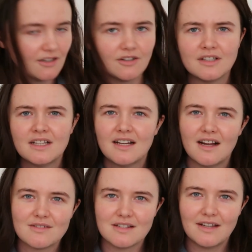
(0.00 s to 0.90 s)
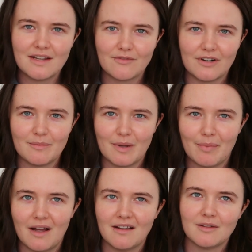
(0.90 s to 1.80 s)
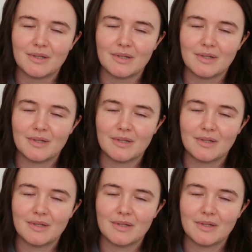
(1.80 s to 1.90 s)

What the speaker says: Oh, I was looking for it in my pile,